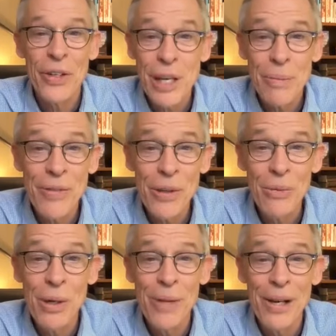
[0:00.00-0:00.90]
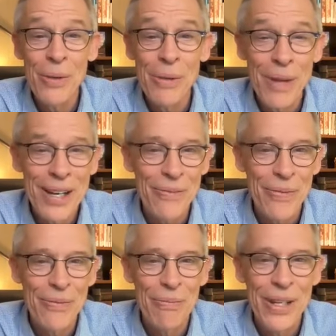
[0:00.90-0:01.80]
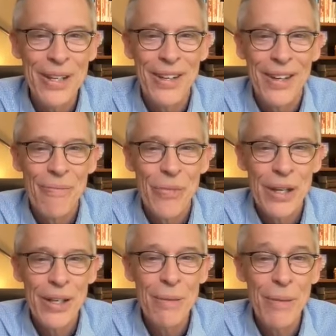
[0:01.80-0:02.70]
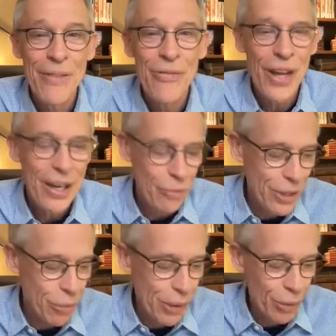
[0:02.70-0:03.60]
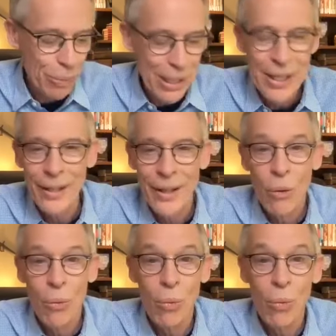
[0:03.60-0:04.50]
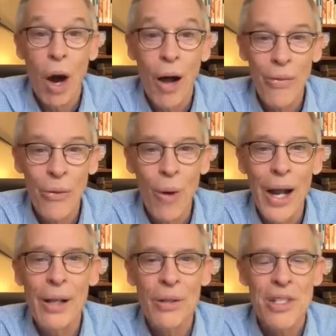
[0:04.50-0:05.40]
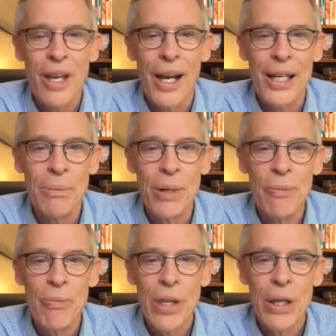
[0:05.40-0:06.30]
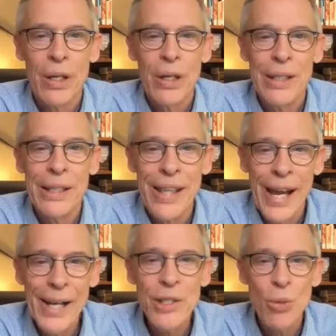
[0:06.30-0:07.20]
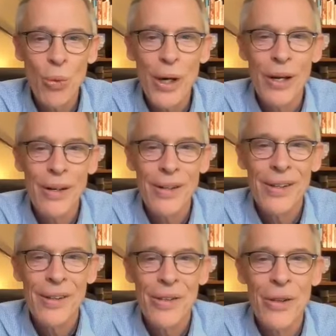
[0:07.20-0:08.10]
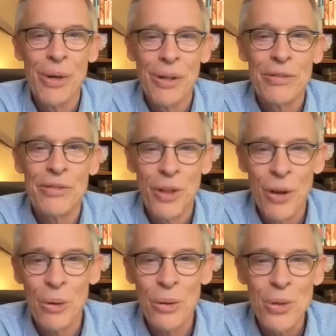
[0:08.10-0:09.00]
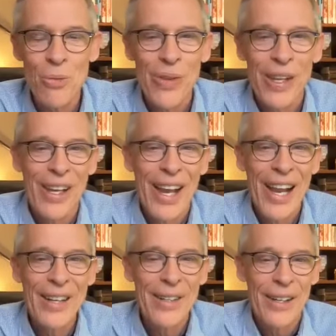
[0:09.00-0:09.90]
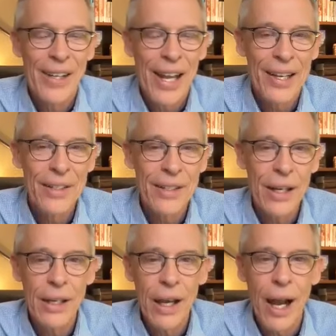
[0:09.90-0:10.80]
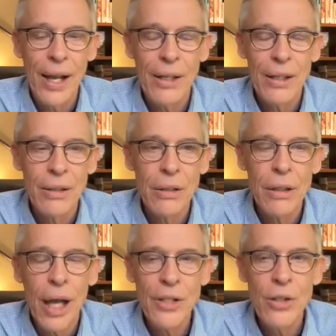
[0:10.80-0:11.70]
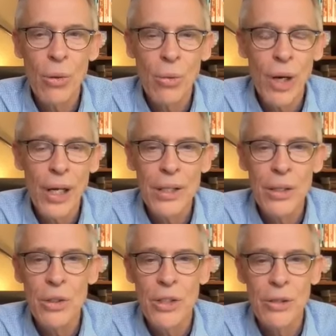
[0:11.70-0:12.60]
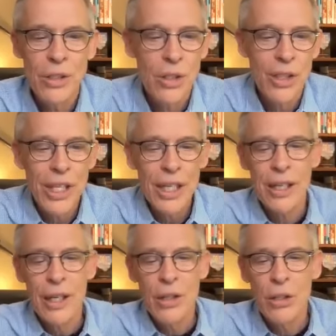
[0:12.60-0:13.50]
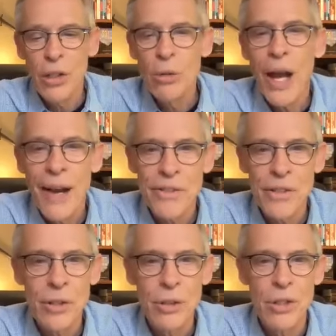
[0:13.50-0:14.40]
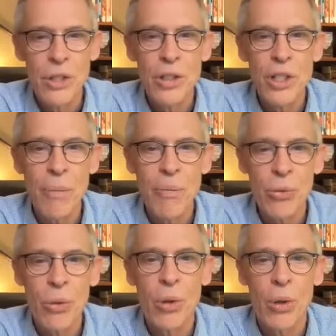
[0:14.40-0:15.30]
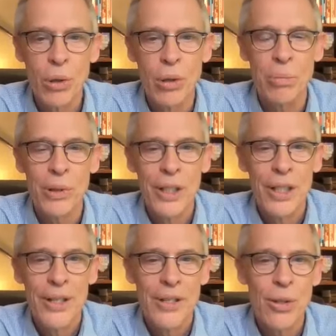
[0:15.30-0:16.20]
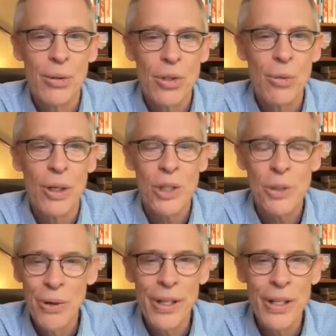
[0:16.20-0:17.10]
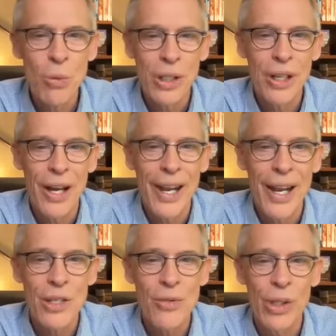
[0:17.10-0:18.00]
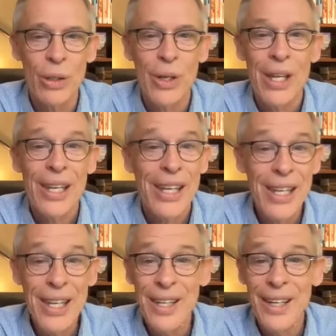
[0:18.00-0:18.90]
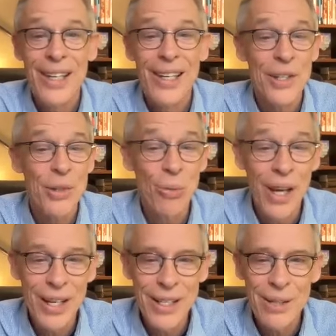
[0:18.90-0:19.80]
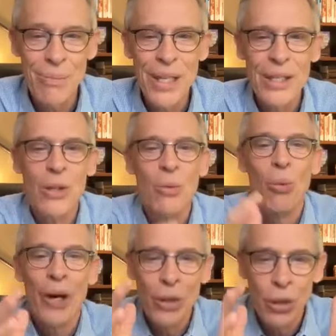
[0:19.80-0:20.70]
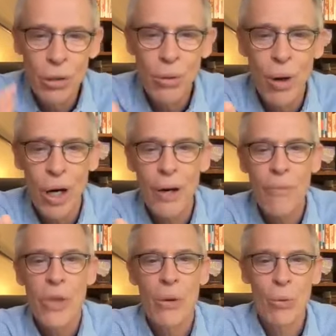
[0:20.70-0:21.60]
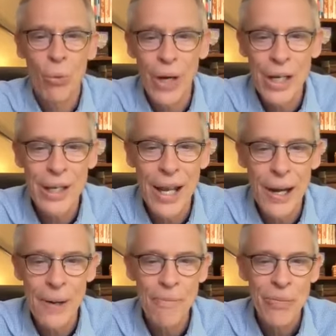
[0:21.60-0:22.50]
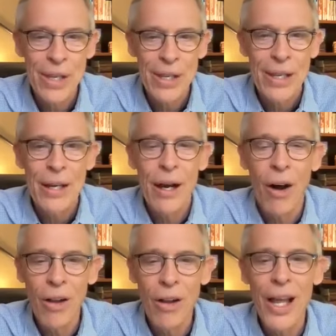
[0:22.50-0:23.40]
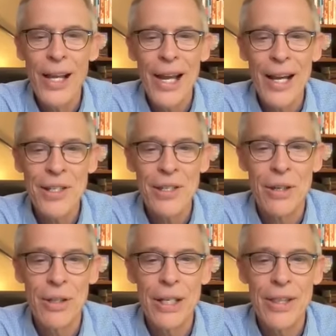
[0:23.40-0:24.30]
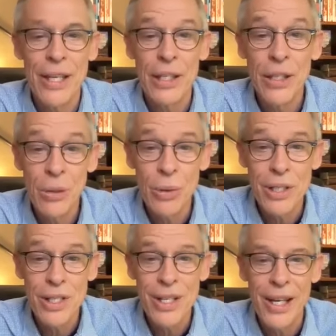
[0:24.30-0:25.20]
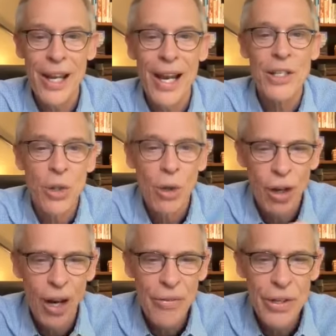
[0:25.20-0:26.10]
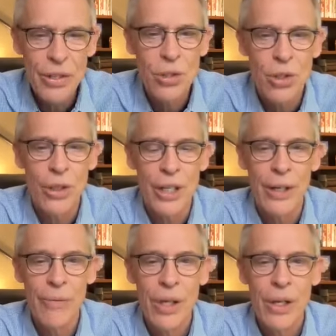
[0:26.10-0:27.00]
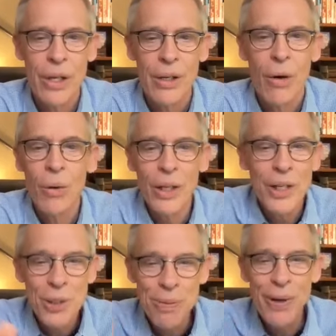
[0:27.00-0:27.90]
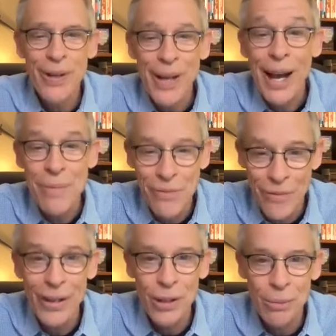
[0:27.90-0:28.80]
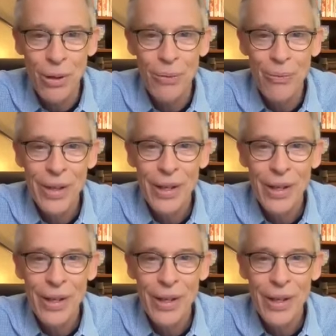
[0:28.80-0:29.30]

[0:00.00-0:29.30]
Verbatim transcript: some of you we might we might have been you might have thought that we were being on the wild side, but that's where the river flows, and and I I don't want you to to think you have to to jump through a hoop to to experience what God has for you. He is ready to meet you where you are right now. All I ask that you would say as you're on this journey holy spirit i'm available